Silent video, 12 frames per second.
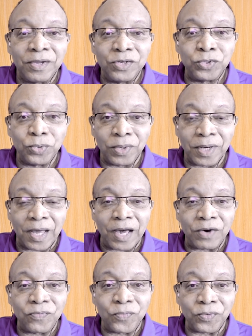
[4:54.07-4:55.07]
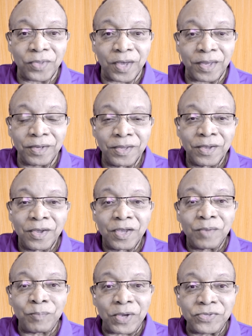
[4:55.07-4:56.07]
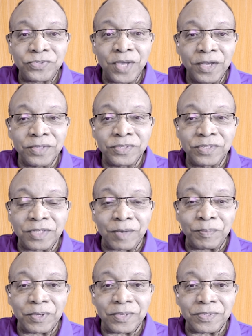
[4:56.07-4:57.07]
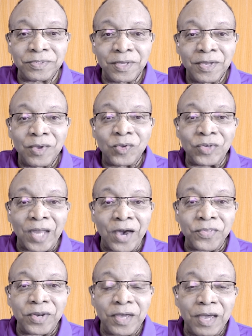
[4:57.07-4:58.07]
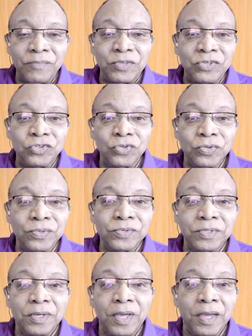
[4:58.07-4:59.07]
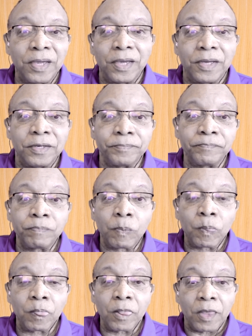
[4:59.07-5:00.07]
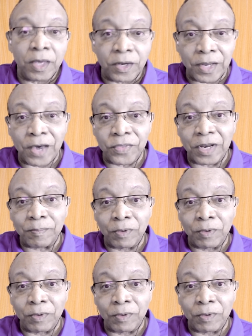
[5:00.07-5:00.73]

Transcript: to allow for that. My second step is now that I have these tools in hand, and now that I'm